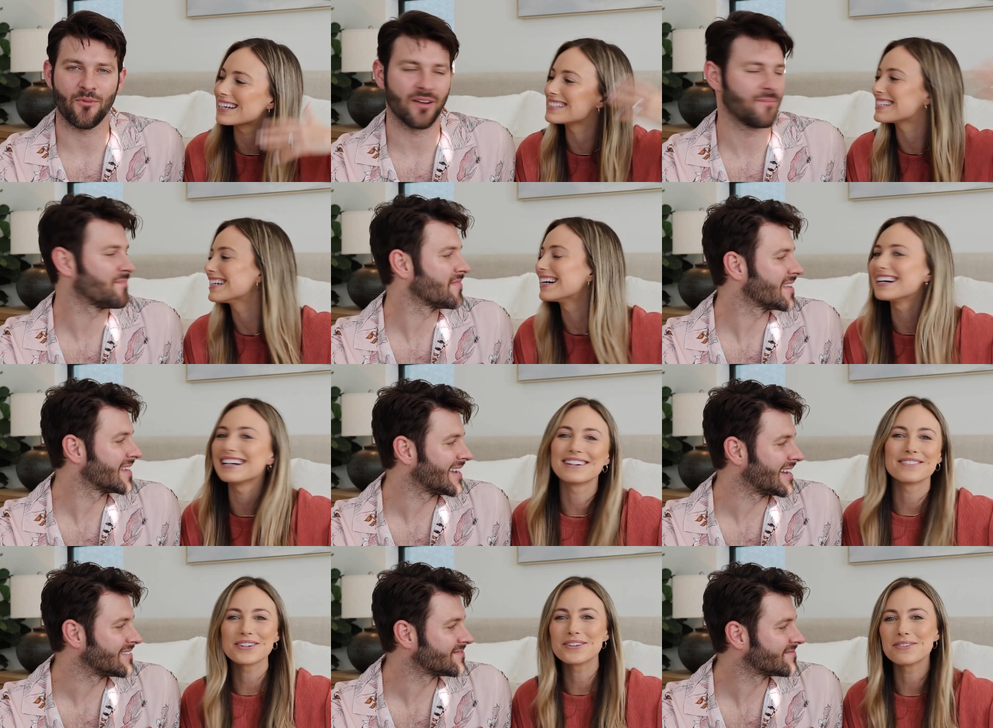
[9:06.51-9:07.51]
Speaker 1: idea yeah.
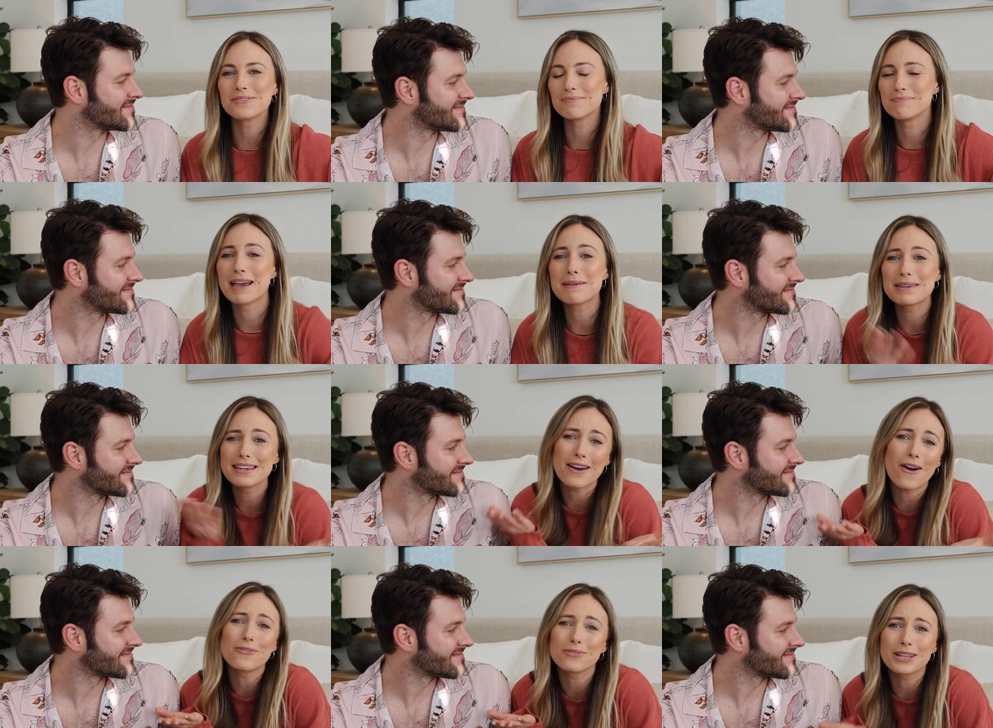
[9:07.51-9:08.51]
of who maybe
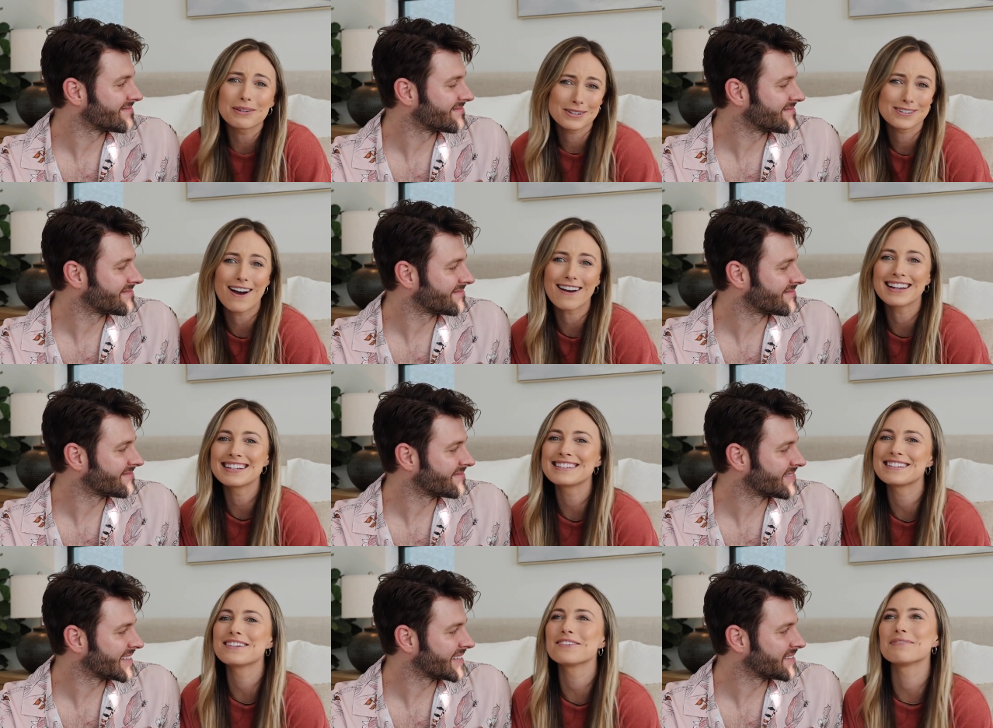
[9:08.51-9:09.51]
hopefully we're talking
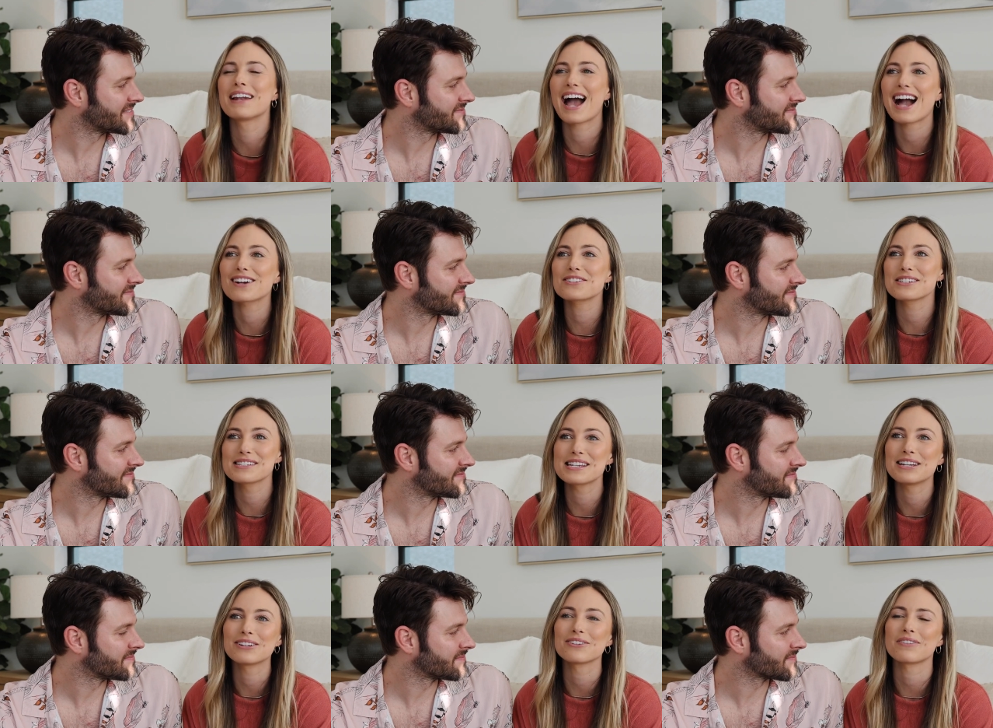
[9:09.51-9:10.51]
to but actually
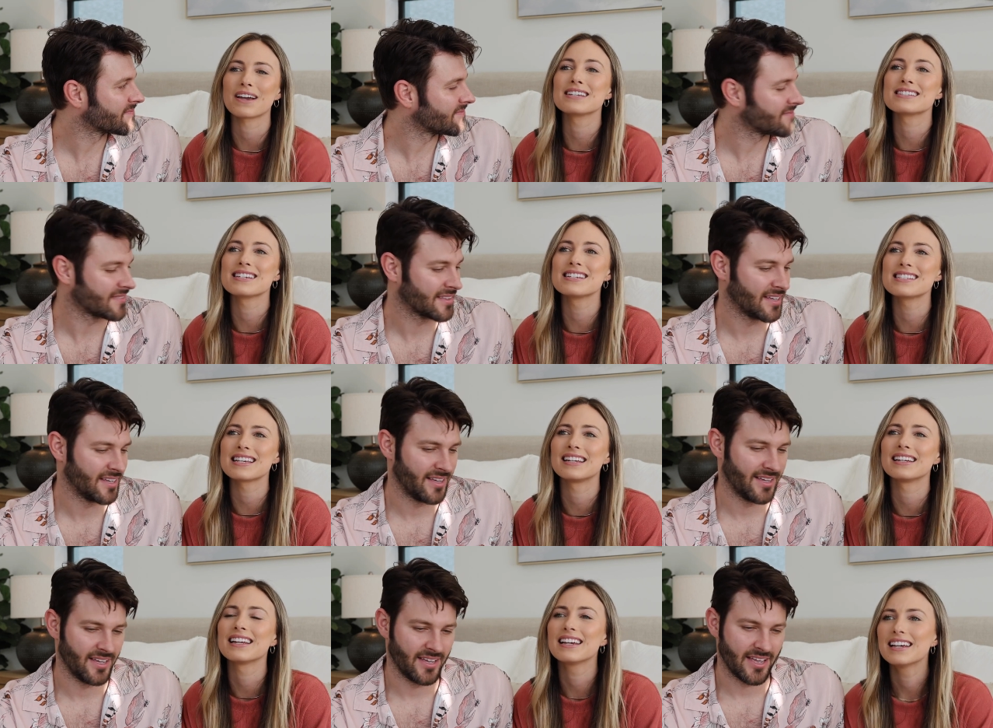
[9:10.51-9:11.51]
seeing your faces
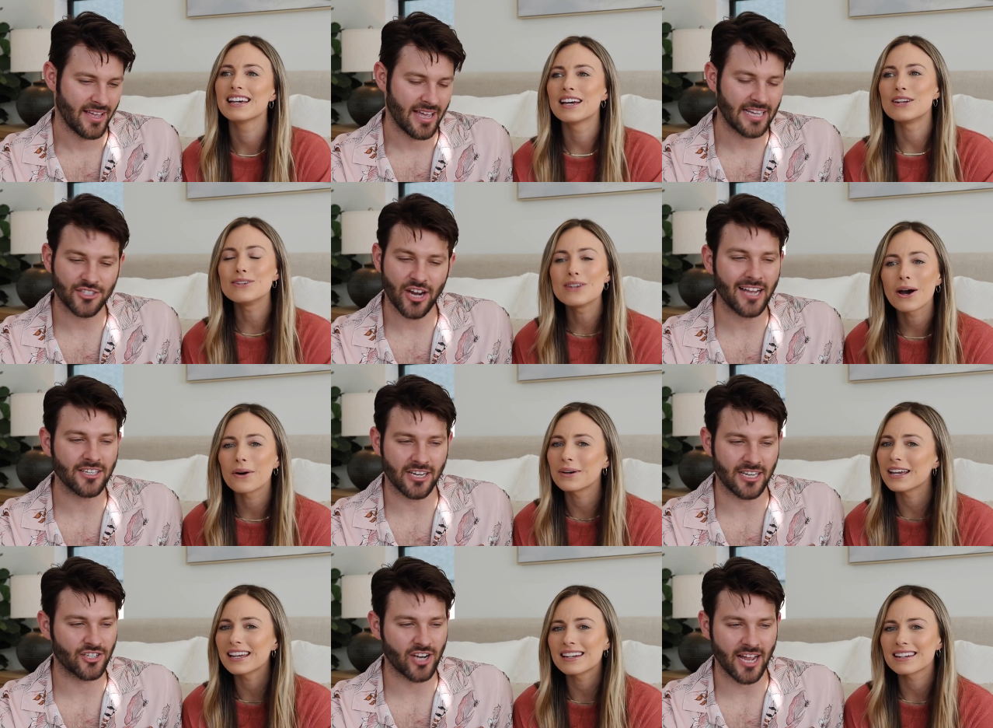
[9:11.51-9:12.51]
and it changed
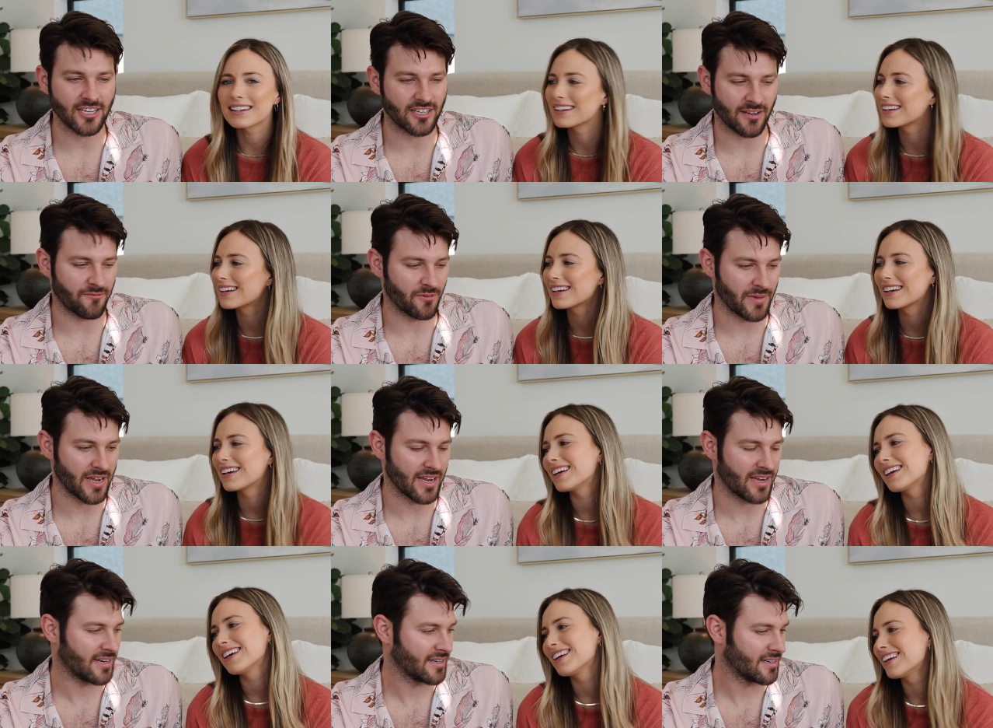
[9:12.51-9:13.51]
knowing, it
Speaker 2: changed it for
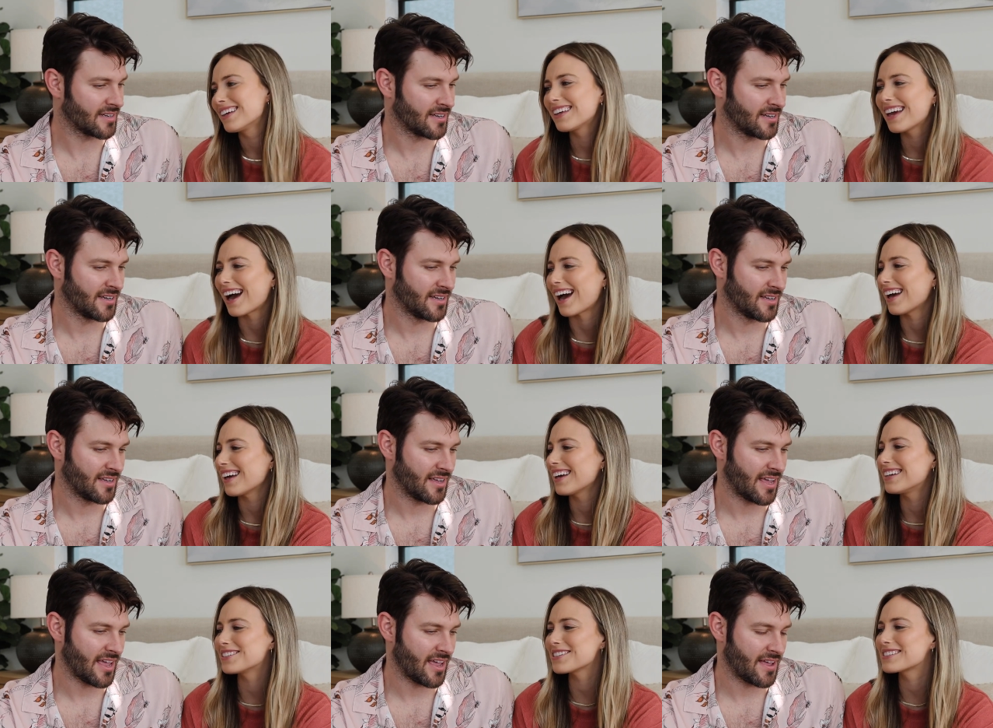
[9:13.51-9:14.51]
me
Speaker 1: yeah
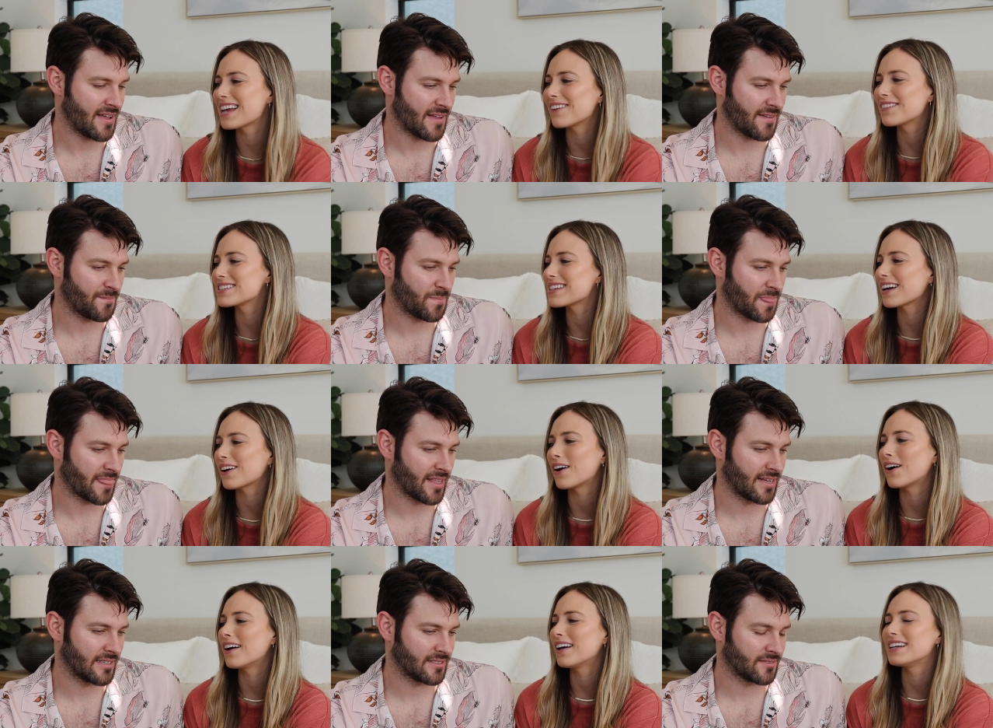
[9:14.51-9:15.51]
it just gave us like
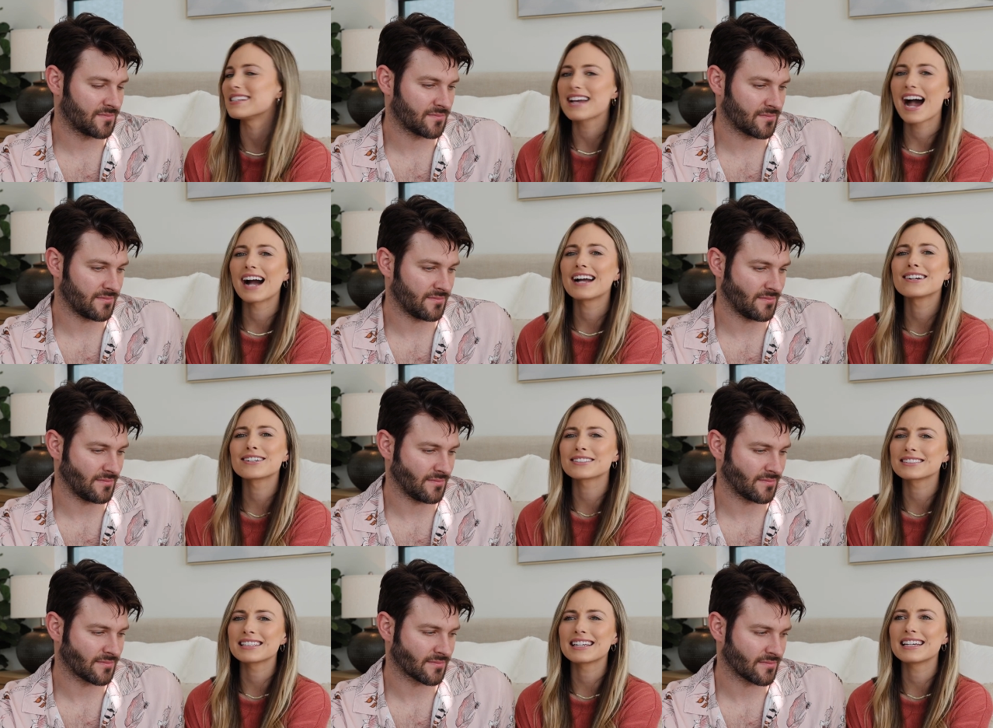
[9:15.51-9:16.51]
a
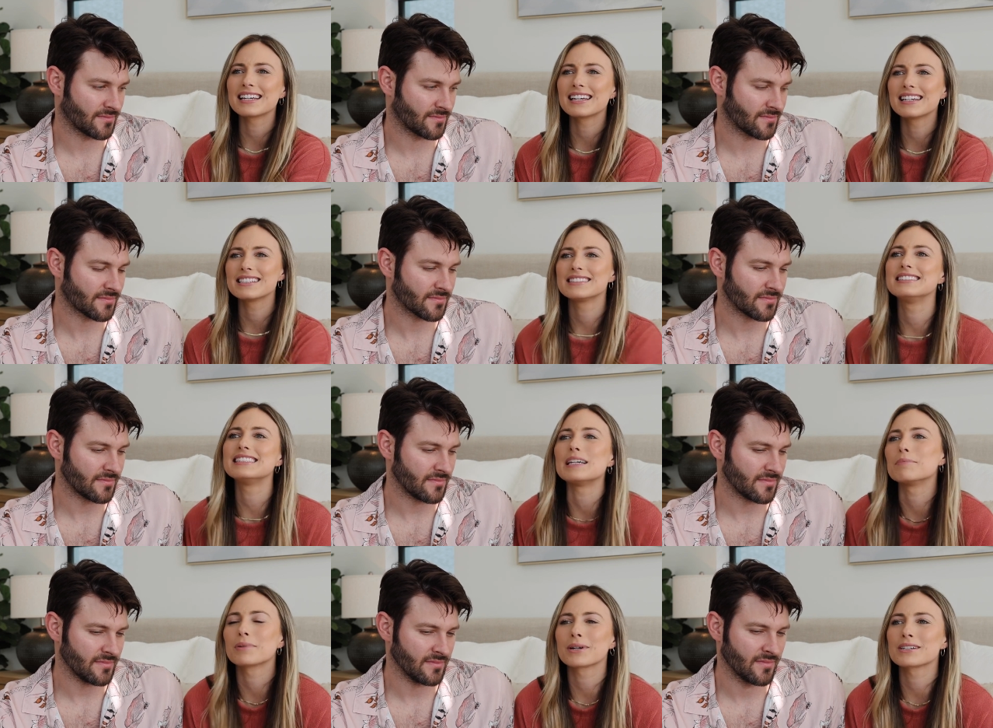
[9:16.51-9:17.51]
entirely
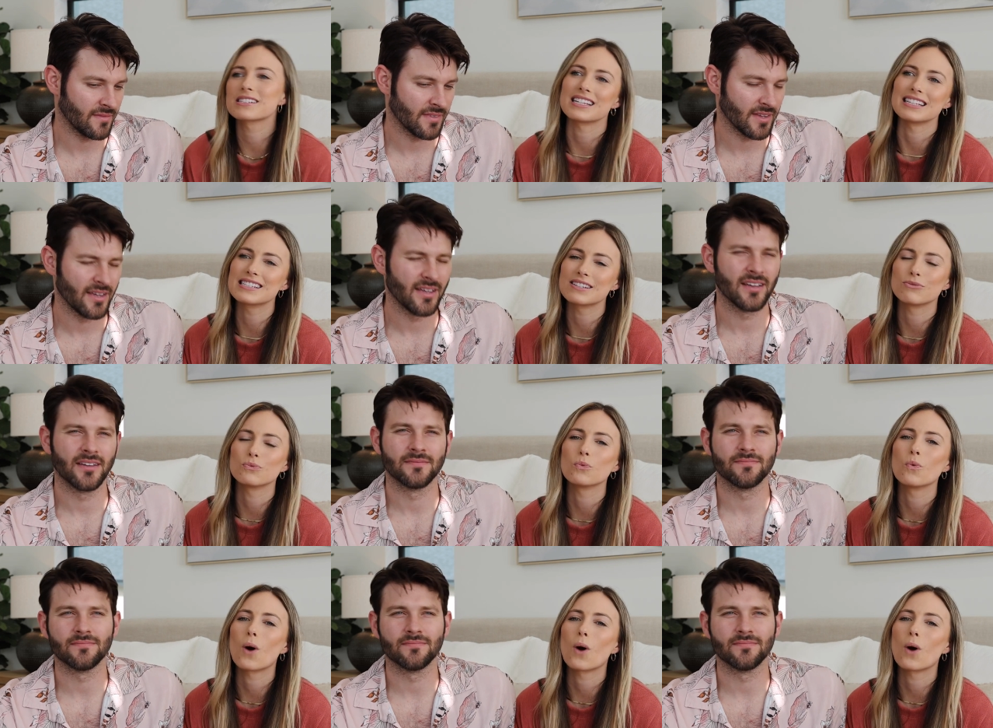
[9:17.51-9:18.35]
deeper sense of mm.